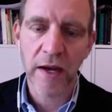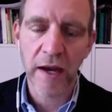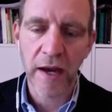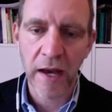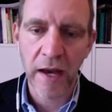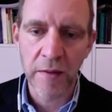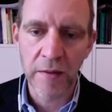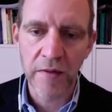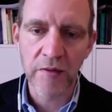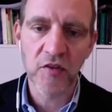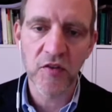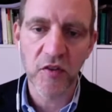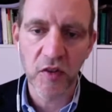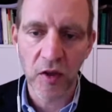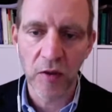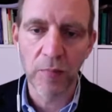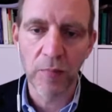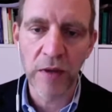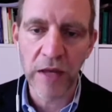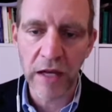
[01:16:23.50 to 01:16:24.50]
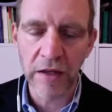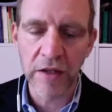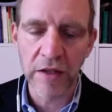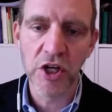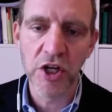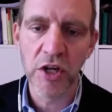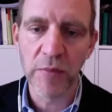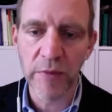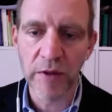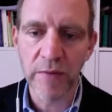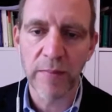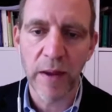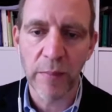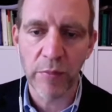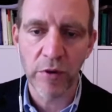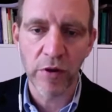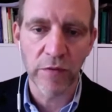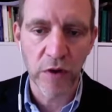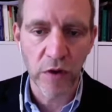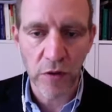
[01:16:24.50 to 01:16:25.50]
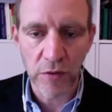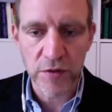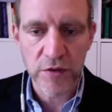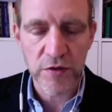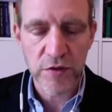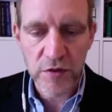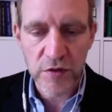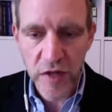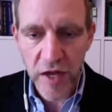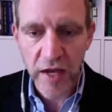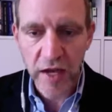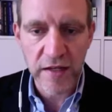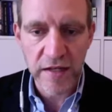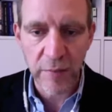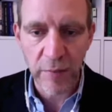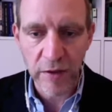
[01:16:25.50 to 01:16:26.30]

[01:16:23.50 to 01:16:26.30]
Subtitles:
and still be a legitimate member of your own society.